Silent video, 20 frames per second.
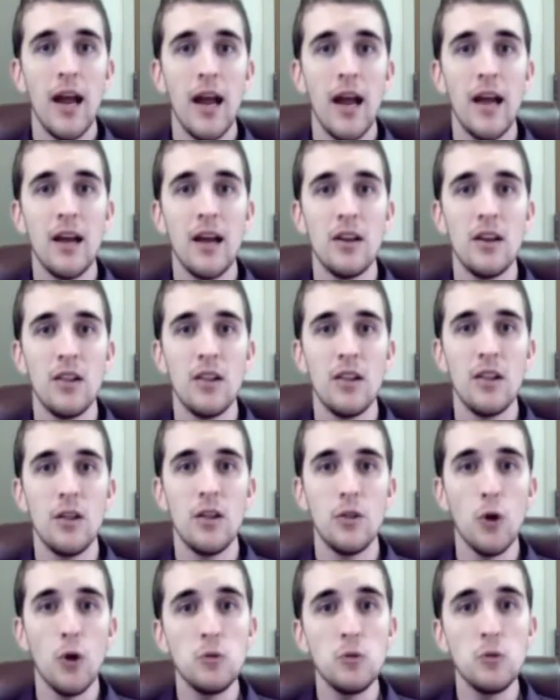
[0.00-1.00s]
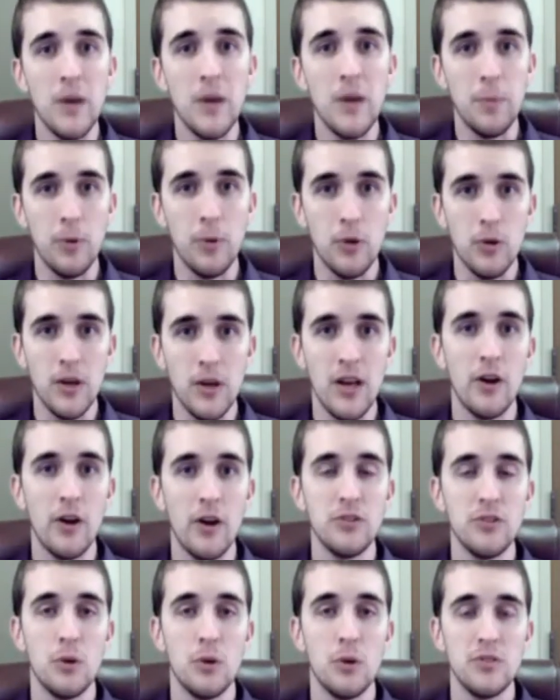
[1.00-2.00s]
And those people can
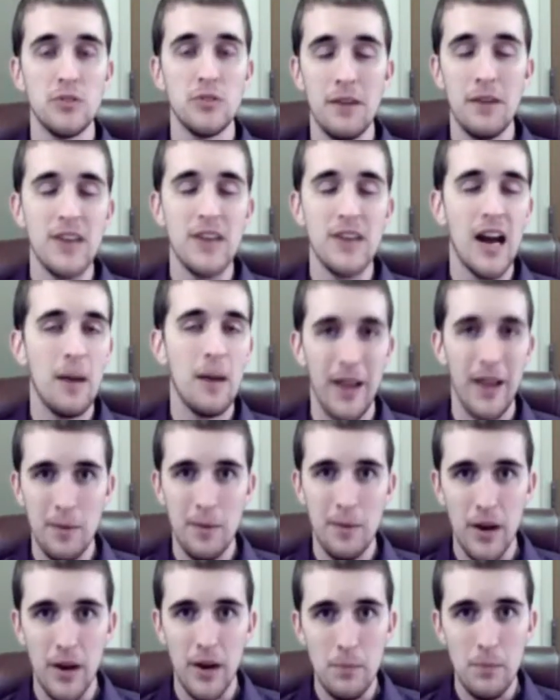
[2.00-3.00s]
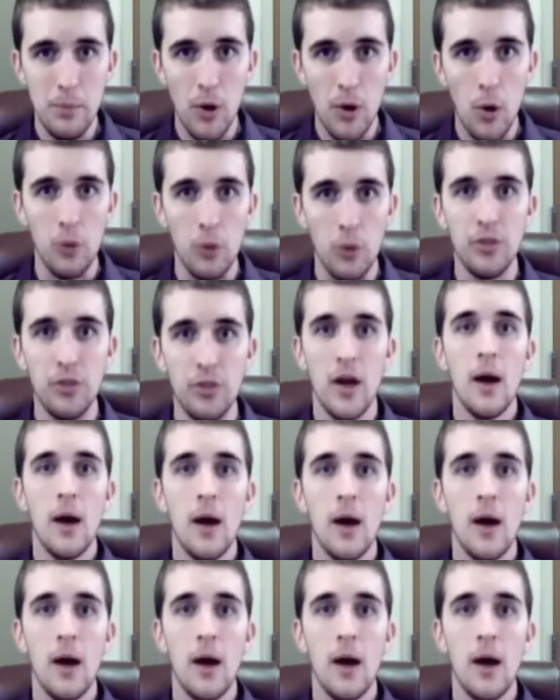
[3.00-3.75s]
also save time and money both